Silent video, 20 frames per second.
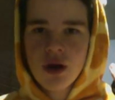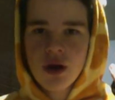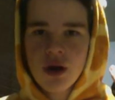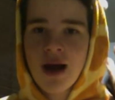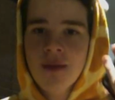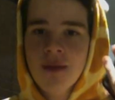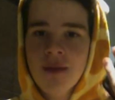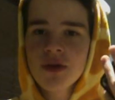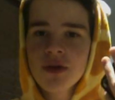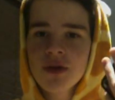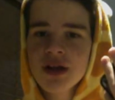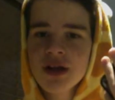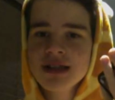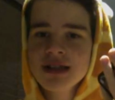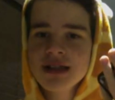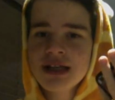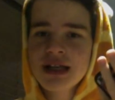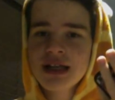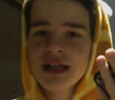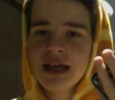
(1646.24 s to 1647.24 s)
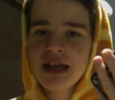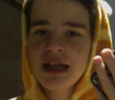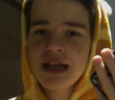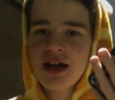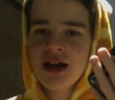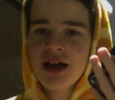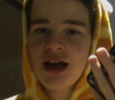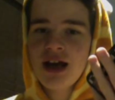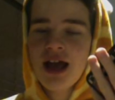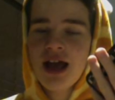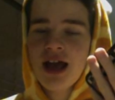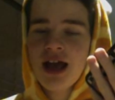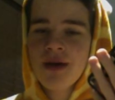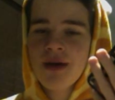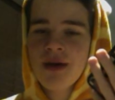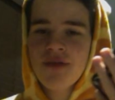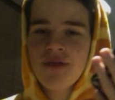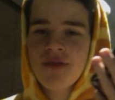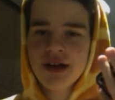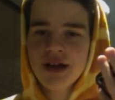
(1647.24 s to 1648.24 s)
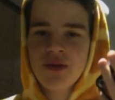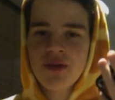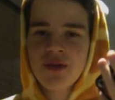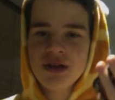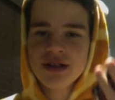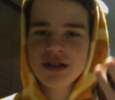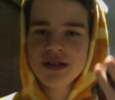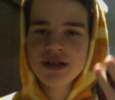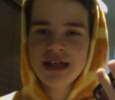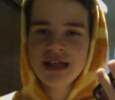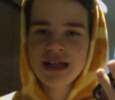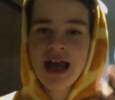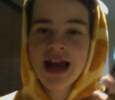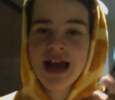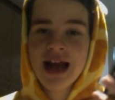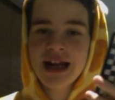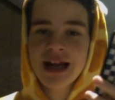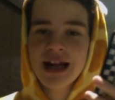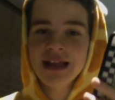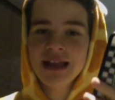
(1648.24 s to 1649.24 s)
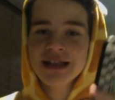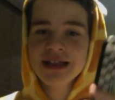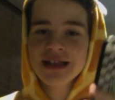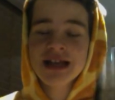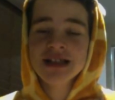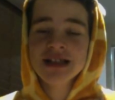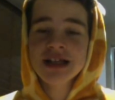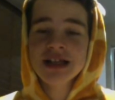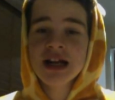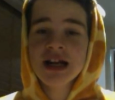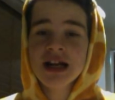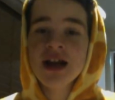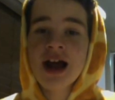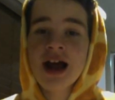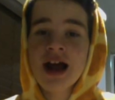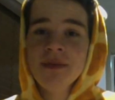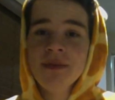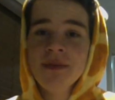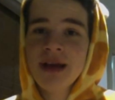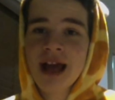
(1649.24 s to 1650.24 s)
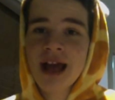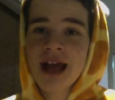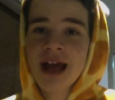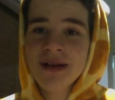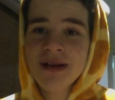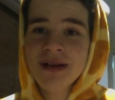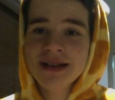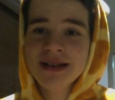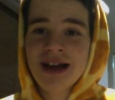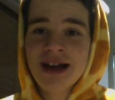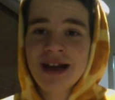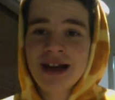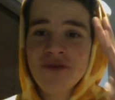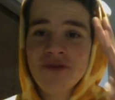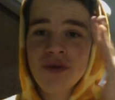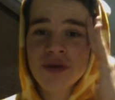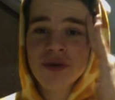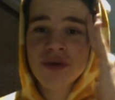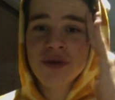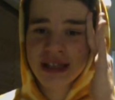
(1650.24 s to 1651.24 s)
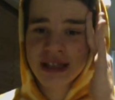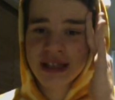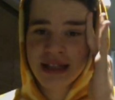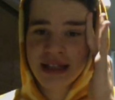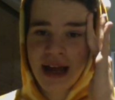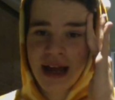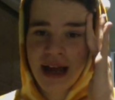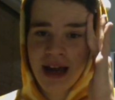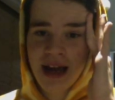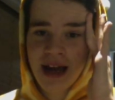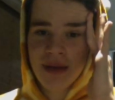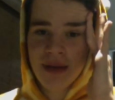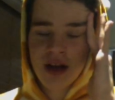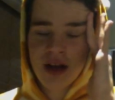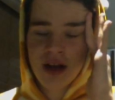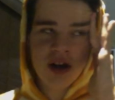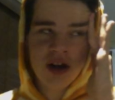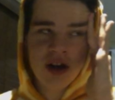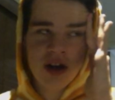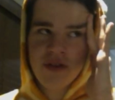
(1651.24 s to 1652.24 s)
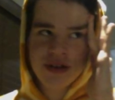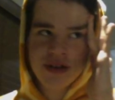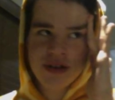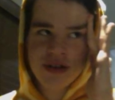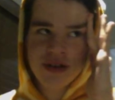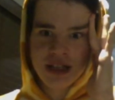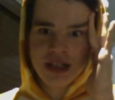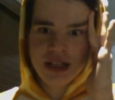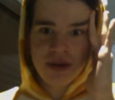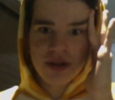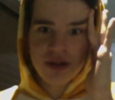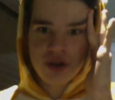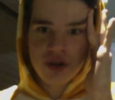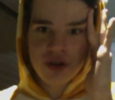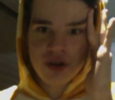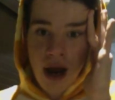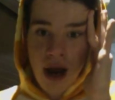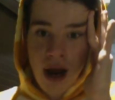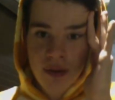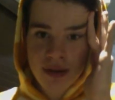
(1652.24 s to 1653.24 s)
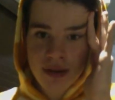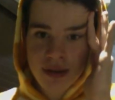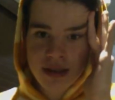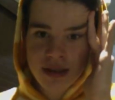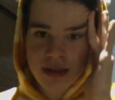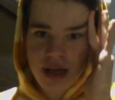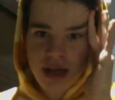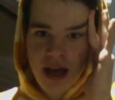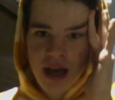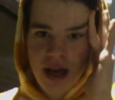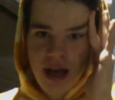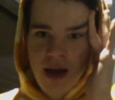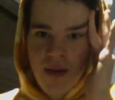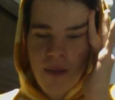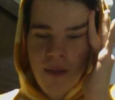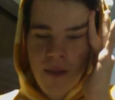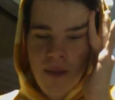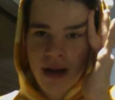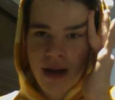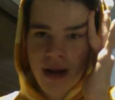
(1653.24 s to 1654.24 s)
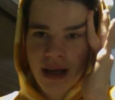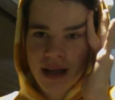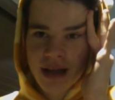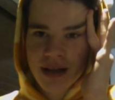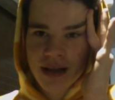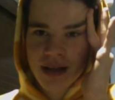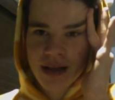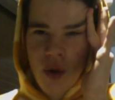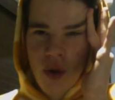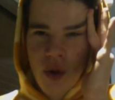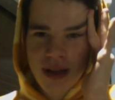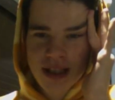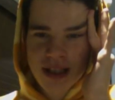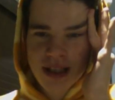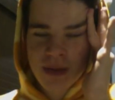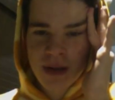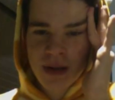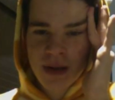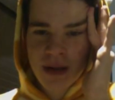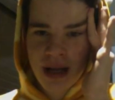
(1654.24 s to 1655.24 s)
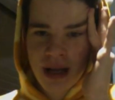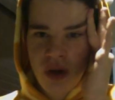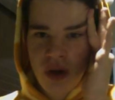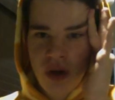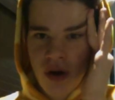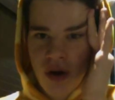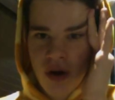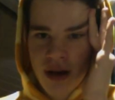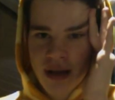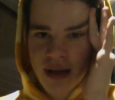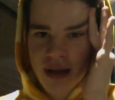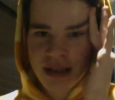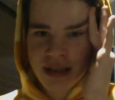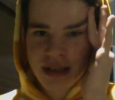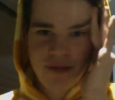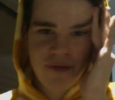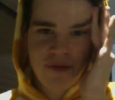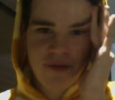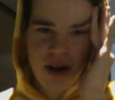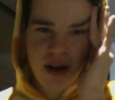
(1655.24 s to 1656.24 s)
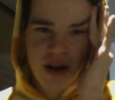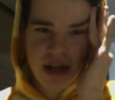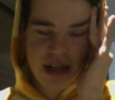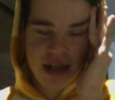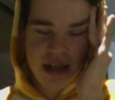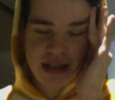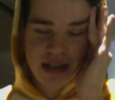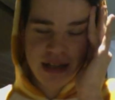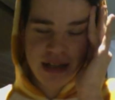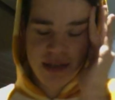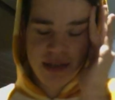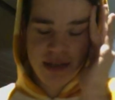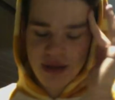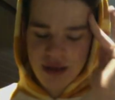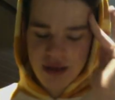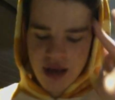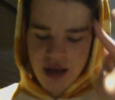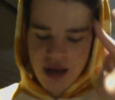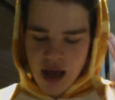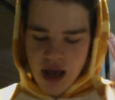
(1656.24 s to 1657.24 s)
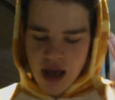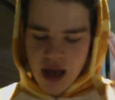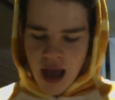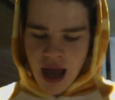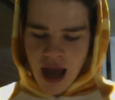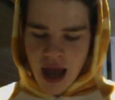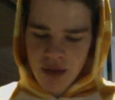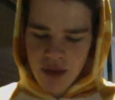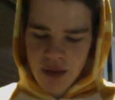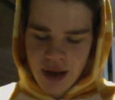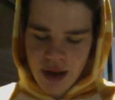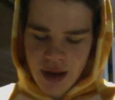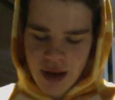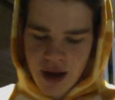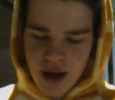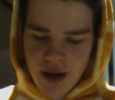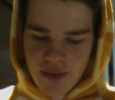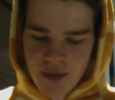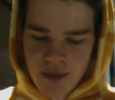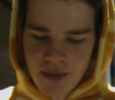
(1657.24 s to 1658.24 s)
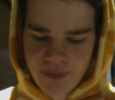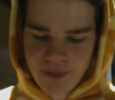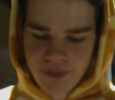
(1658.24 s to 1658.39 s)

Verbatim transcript: I'm literally sitting here in my fucking onesie editing this. I started at nine p m It's now four sixteen a m Like, it only feels like it's been two hours. But like, knowing it's been like longer is like fucking insane to me. Anyway, um,